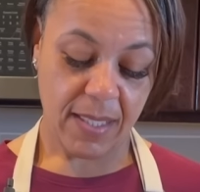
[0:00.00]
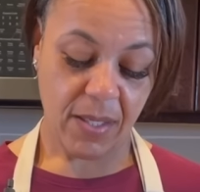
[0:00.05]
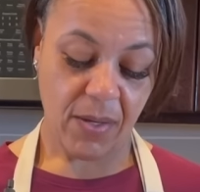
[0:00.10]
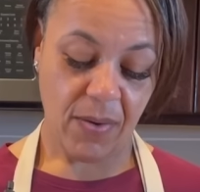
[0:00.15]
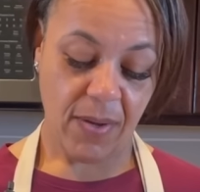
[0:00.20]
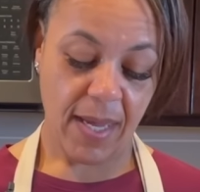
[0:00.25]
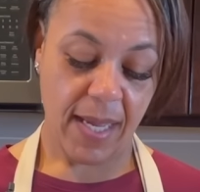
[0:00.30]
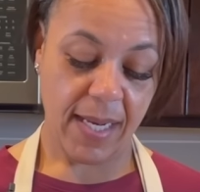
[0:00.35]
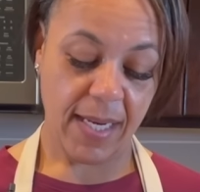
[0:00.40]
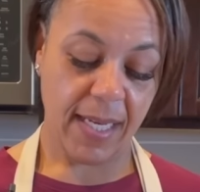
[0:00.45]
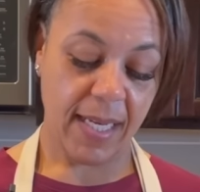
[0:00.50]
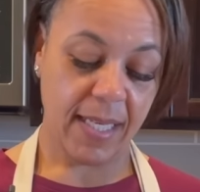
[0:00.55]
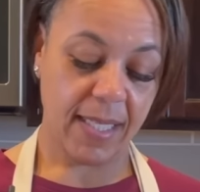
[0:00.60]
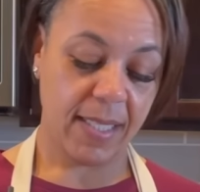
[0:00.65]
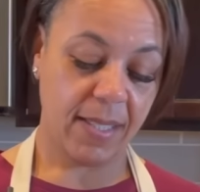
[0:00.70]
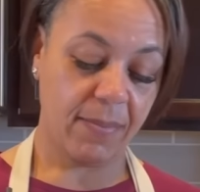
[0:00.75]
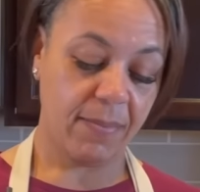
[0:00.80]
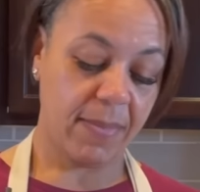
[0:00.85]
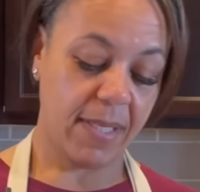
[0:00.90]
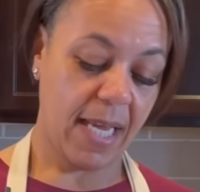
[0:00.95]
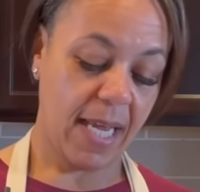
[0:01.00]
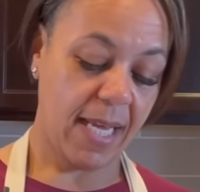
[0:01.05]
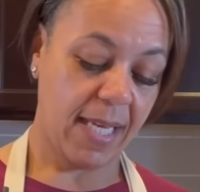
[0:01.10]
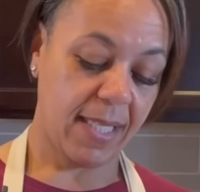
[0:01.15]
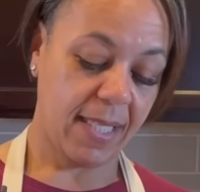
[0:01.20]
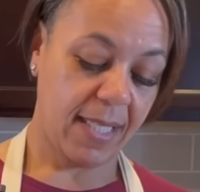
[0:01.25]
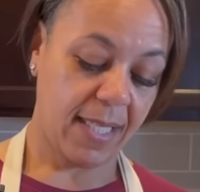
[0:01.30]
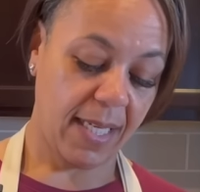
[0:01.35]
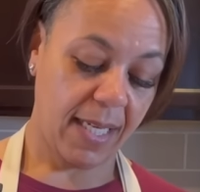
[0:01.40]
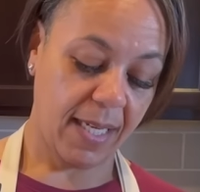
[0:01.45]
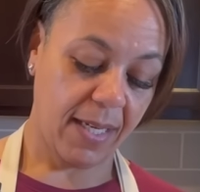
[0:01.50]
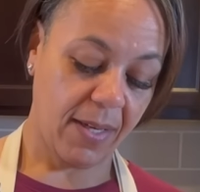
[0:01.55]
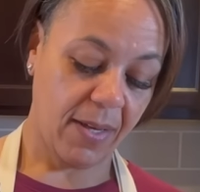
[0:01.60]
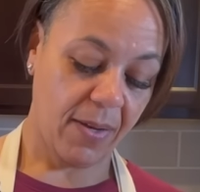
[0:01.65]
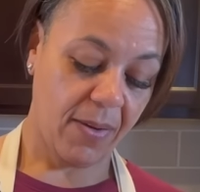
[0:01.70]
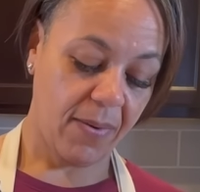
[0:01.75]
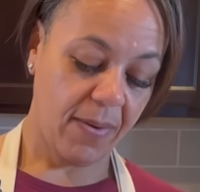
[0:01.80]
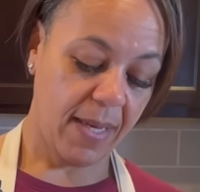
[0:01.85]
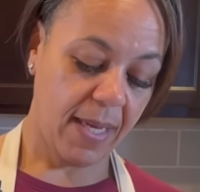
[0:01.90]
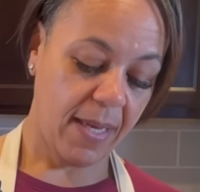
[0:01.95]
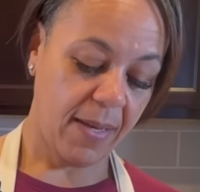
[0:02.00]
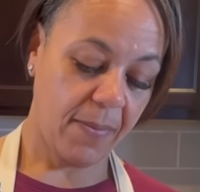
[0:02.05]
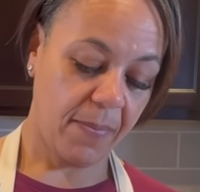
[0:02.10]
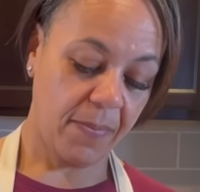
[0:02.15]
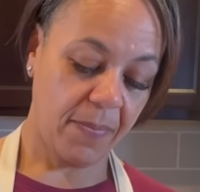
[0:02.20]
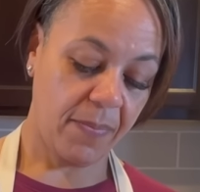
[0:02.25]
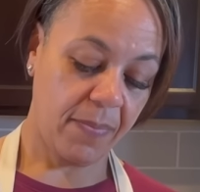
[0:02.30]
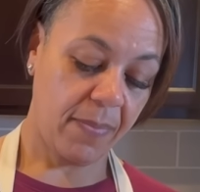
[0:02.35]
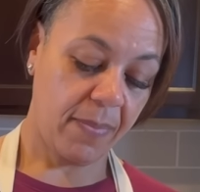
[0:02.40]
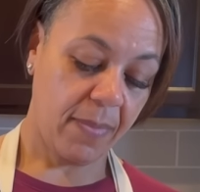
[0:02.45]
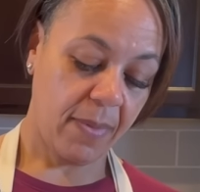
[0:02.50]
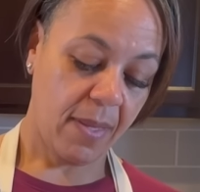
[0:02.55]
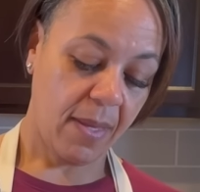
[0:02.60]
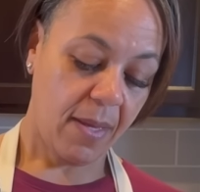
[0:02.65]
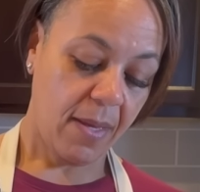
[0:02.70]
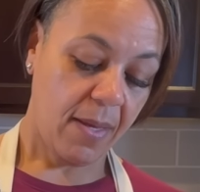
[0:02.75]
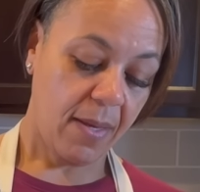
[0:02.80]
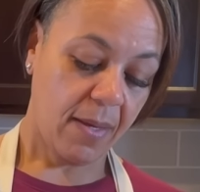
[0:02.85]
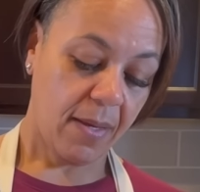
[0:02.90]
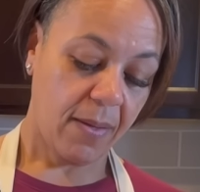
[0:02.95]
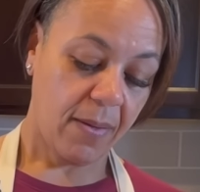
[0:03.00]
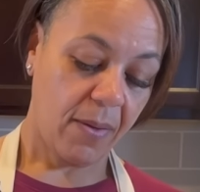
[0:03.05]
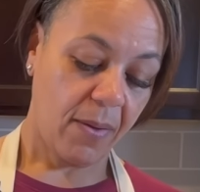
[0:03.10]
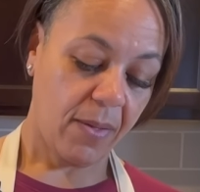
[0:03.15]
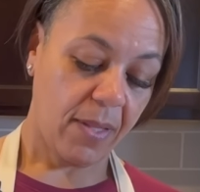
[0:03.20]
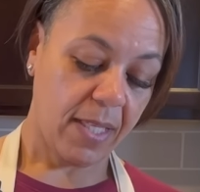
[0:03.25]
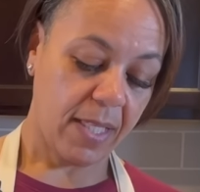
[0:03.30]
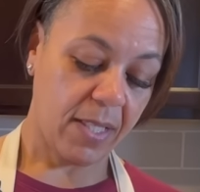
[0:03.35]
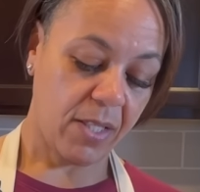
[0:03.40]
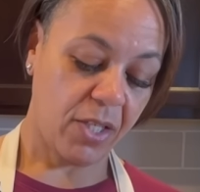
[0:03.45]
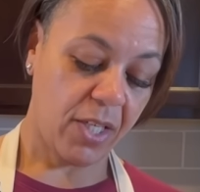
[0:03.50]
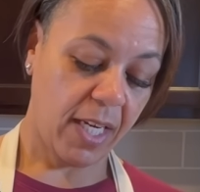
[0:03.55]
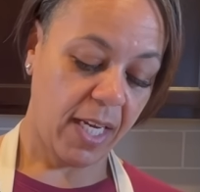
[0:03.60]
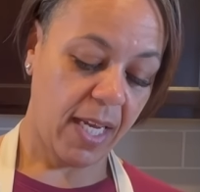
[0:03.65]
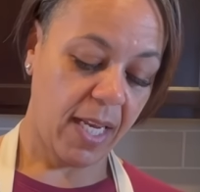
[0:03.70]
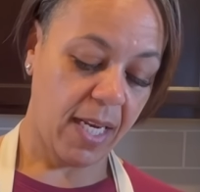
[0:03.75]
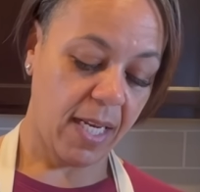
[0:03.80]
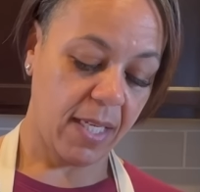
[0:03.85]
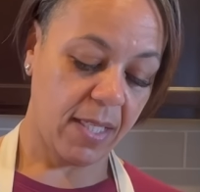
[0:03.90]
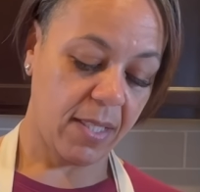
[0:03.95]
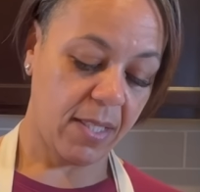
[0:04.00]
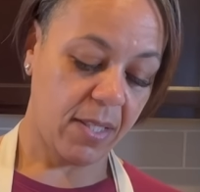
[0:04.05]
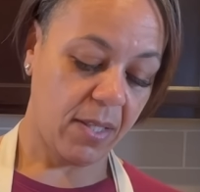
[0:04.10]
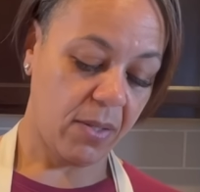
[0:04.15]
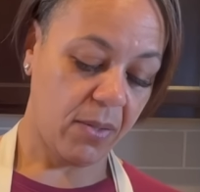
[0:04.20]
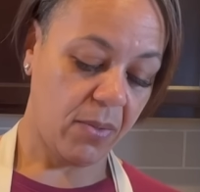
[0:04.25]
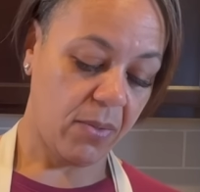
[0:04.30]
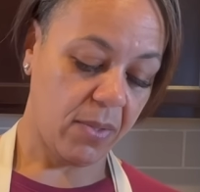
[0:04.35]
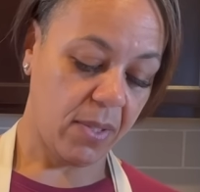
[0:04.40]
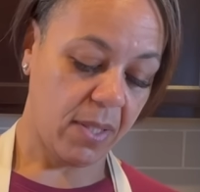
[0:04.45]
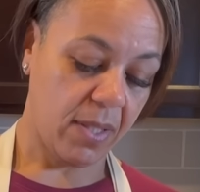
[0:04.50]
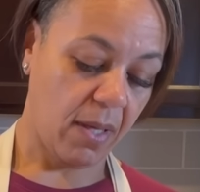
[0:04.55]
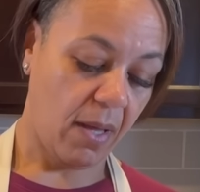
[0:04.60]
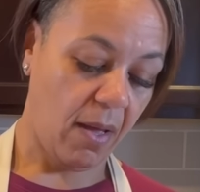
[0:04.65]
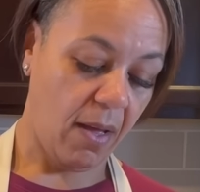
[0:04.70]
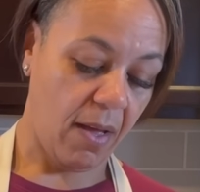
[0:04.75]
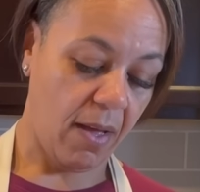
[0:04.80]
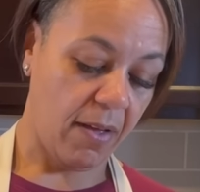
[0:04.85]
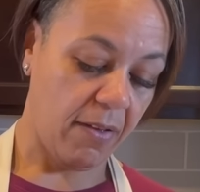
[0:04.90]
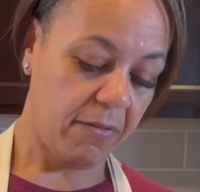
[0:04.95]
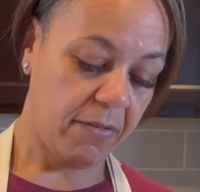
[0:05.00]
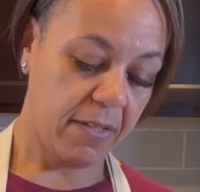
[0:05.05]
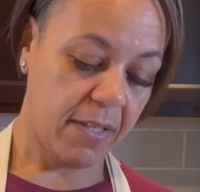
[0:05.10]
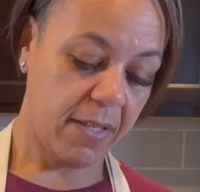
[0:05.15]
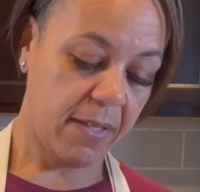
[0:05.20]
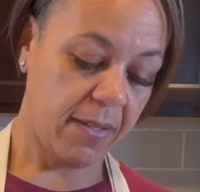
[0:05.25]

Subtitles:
go ahead and get some tasting going. Oh, this chicken is so soft